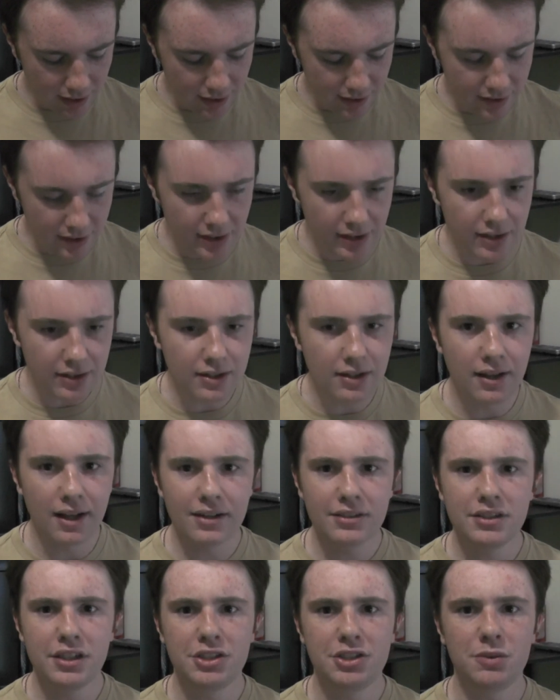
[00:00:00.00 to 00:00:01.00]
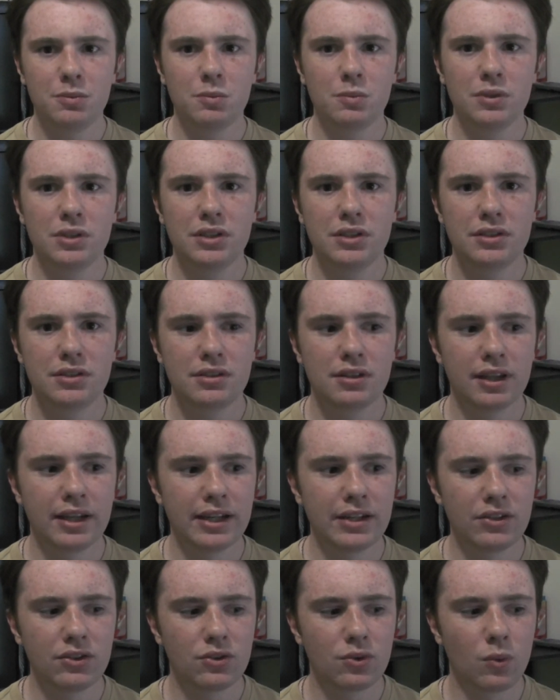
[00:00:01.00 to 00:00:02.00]
the collector's edition was like
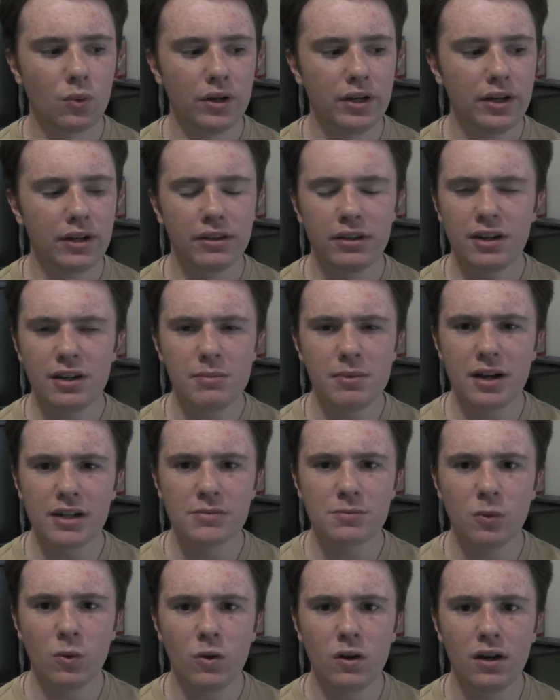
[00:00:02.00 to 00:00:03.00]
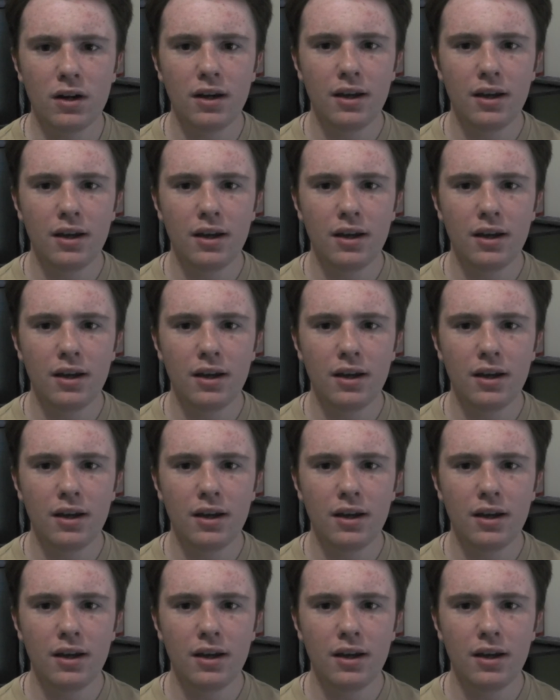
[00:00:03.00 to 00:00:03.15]
20 or 30 bucks more